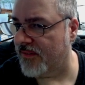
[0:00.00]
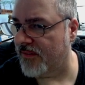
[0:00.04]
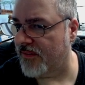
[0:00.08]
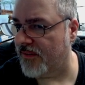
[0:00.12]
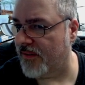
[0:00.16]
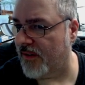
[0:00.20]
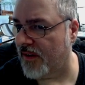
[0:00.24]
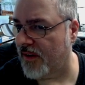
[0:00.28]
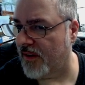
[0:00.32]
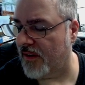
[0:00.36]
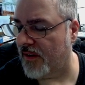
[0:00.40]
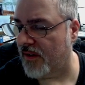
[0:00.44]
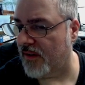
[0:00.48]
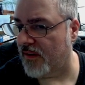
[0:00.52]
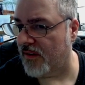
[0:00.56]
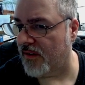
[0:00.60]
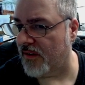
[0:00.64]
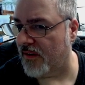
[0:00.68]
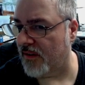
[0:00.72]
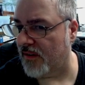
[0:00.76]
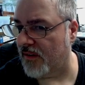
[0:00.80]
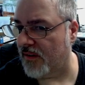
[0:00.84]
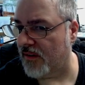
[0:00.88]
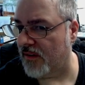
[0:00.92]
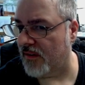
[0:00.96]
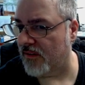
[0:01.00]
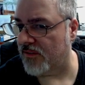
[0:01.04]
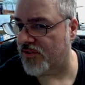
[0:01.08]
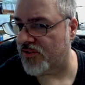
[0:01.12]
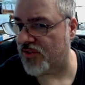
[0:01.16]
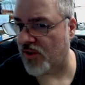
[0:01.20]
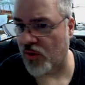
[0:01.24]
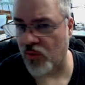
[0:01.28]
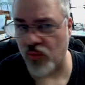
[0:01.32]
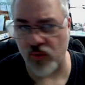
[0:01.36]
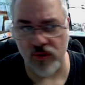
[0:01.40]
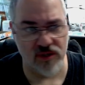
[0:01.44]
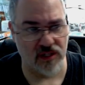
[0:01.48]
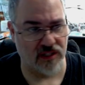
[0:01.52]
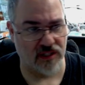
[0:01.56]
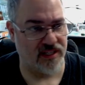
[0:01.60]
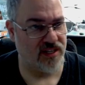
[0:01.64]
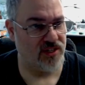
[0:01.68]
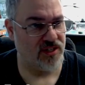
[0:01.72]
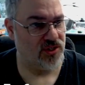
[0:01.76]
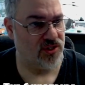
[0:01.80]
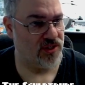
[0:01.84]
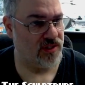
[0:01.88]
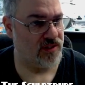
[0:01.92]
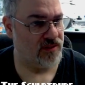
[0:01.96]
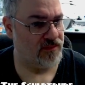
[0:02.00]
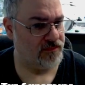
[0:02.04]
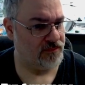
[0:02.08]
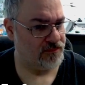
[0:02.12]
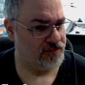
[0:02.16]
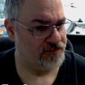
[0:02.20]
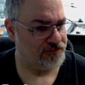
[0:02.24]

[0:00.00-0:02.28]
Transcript: Star Wars Legion.